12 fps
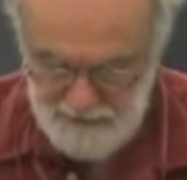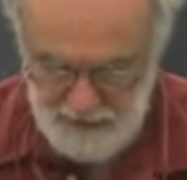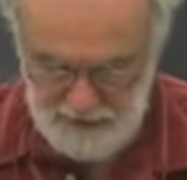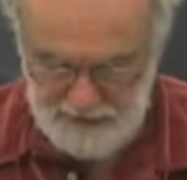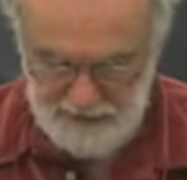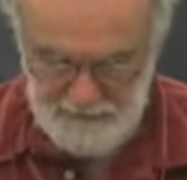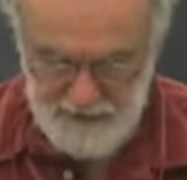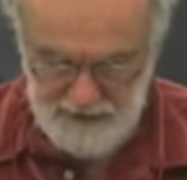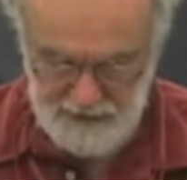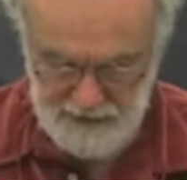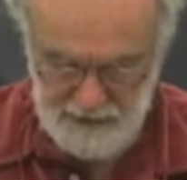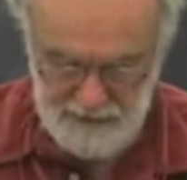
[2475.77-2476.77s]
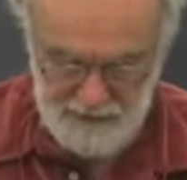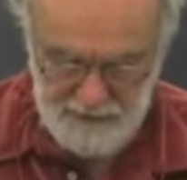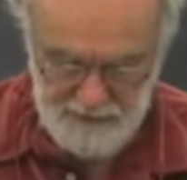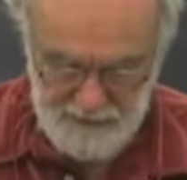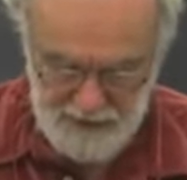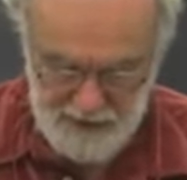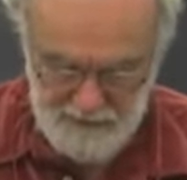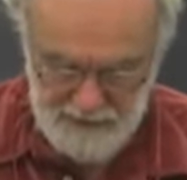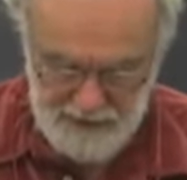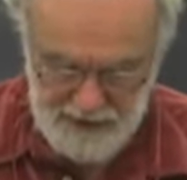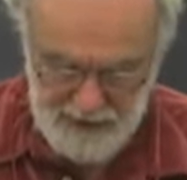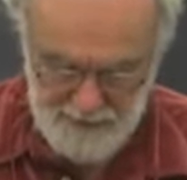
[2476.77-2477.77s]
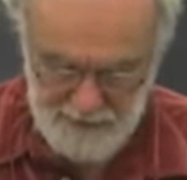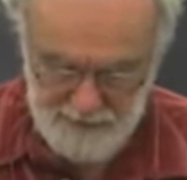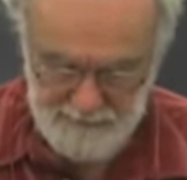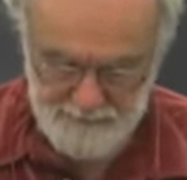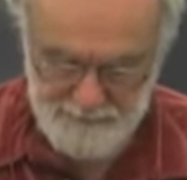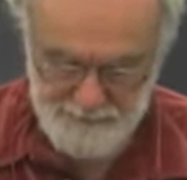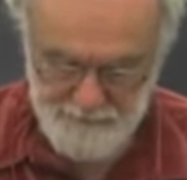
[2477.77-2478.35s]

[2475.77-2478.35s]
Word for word: relative magnitude of the variable capital.